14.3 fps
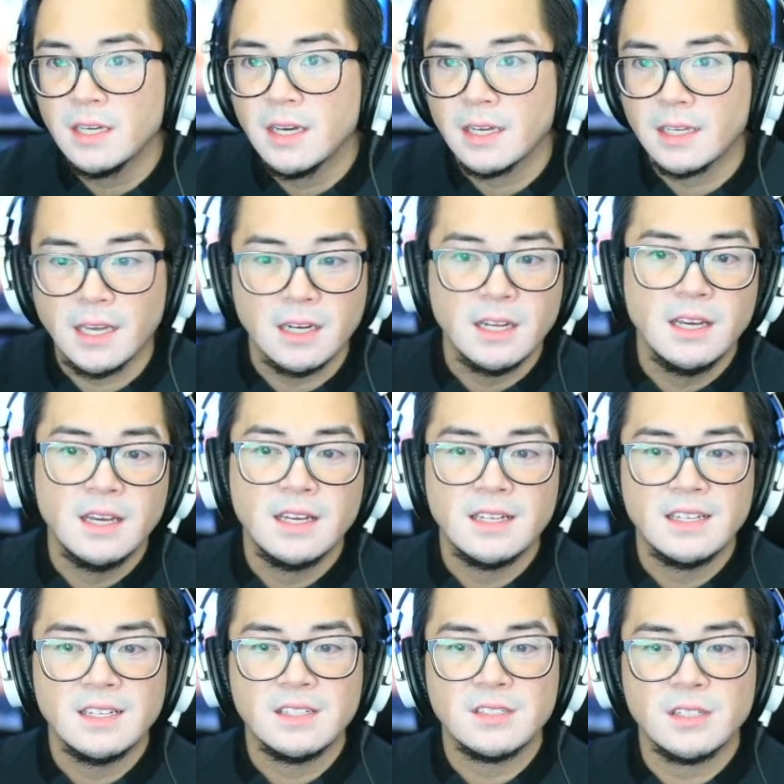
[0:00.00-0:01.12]
again,
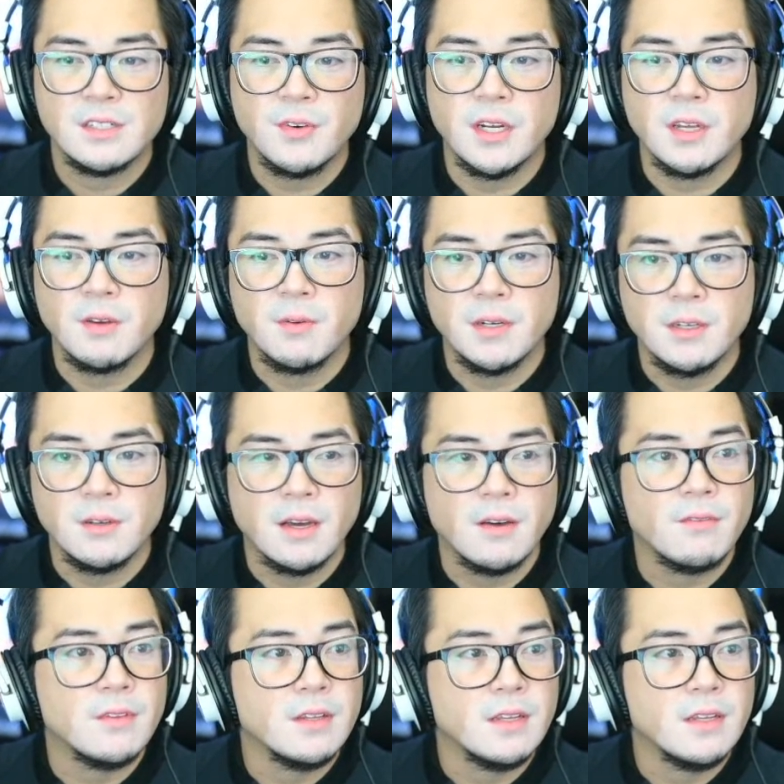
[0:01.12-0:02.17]
it's funny when you have